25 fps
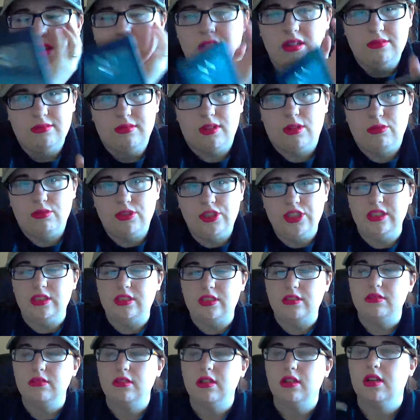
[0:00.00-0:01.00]
Oh
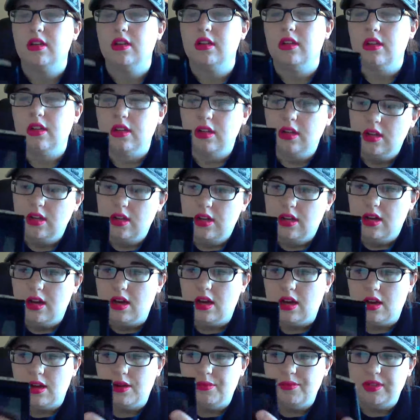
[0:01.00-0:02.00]
jeez.
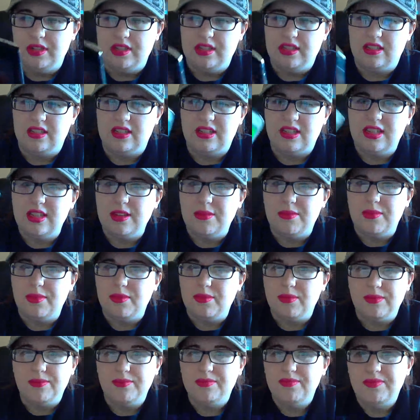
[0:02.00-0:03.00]
This is sleep.
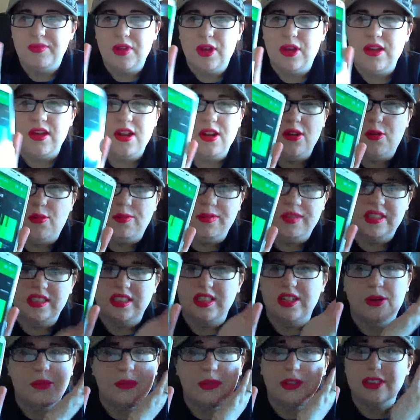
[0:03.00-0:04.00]
It
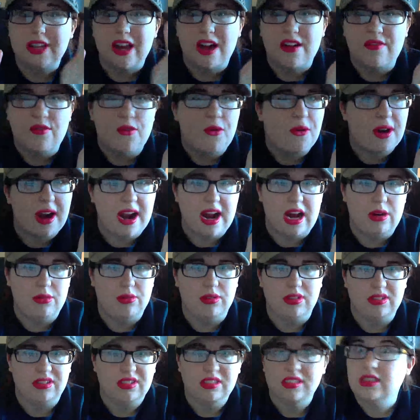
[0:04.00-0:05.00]
almost got 4
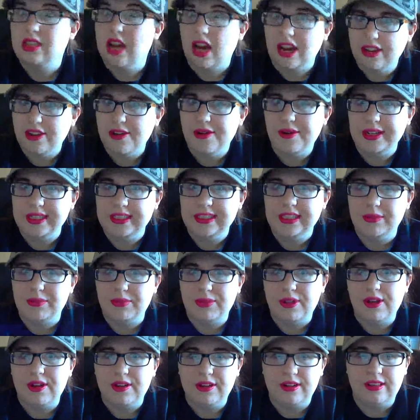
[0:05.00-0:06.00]
hours. I know I slept
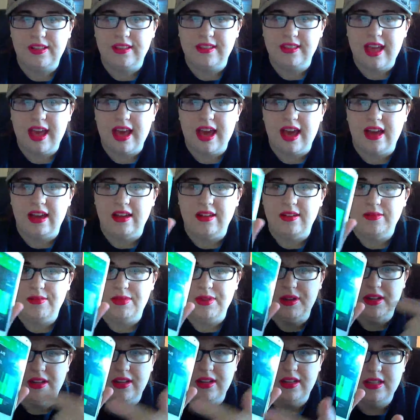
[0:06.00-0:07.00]
longer than that,
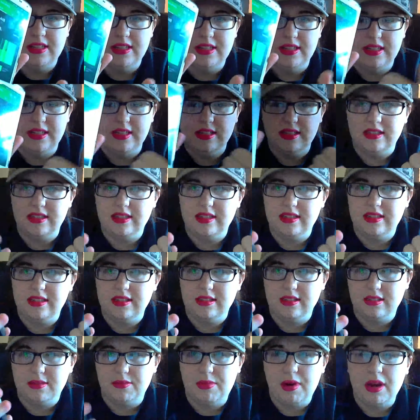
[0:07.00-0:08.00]
but this is
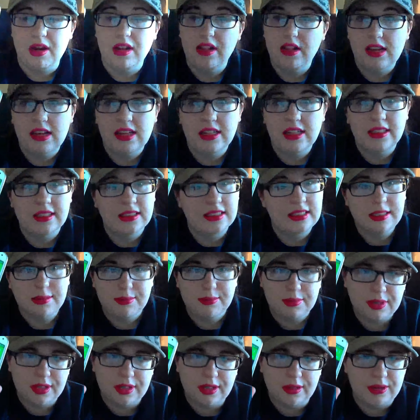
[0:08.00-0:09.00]
apparently I didn't sleep
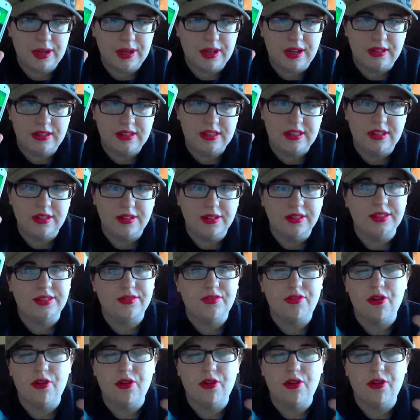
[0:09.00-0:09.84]
really well in those 4